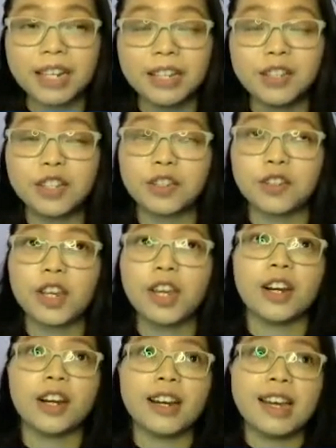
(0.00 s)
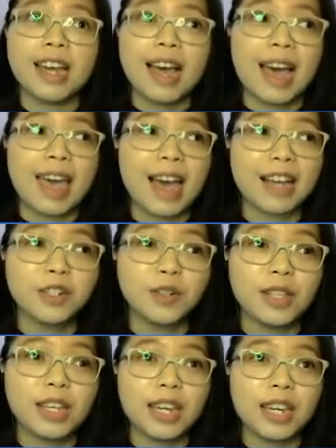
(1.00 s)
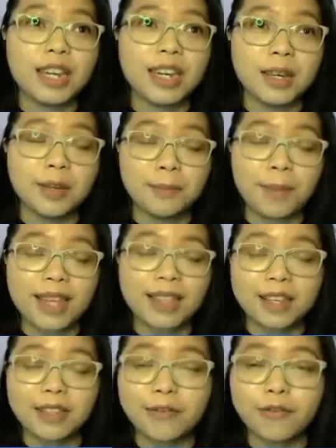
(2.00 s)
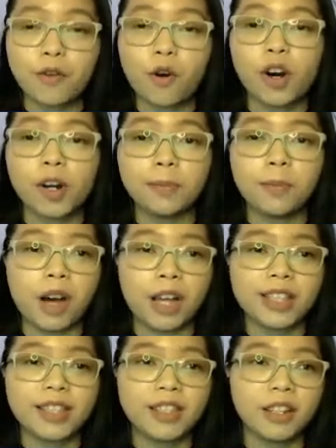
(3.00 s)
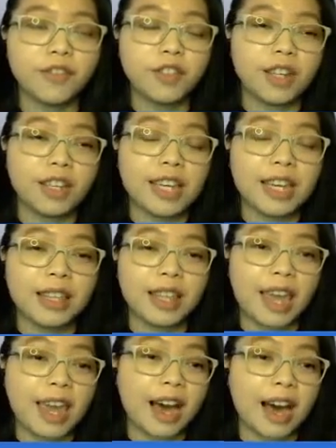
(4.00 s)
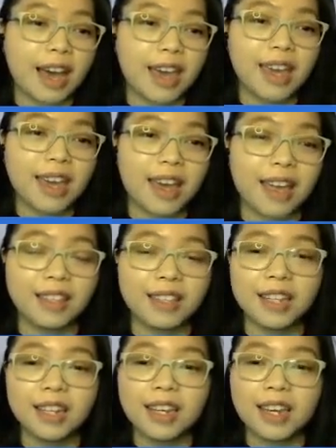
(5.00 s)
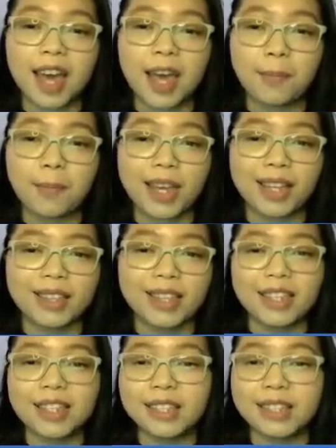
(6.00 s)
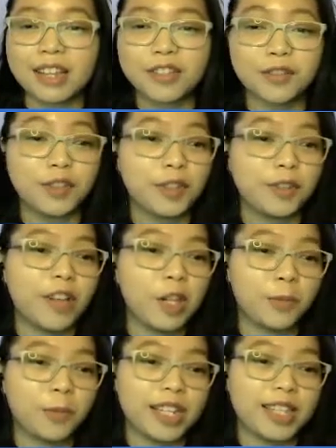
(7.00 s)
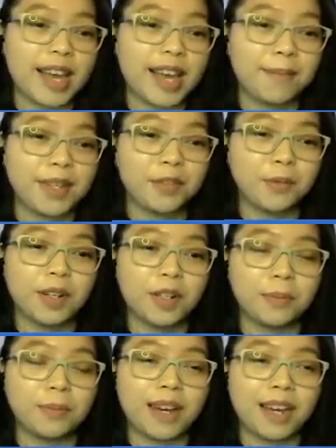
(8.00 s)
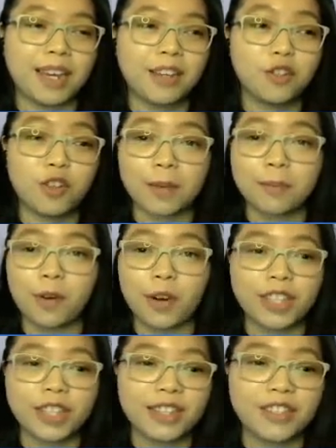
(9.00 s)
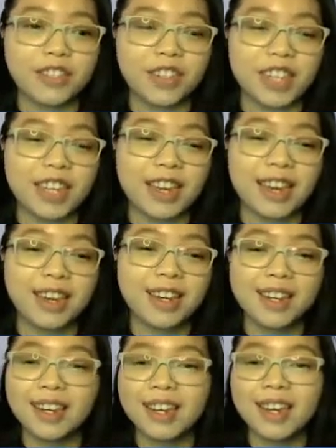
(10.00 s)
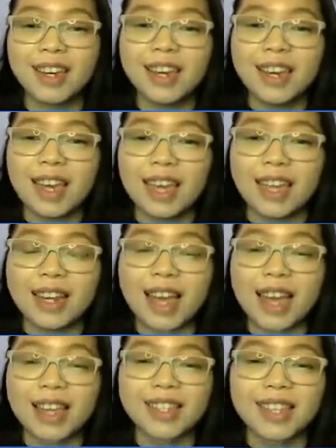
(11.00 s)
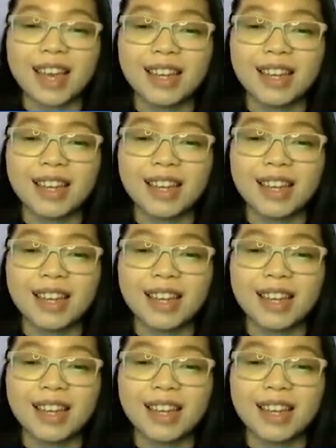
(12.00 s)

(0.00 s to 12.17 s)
Just to share, I actually made this 4-month self-study in AI, and I picked this TensorFlow Developer Exam as one of my checkpoints in studying. And I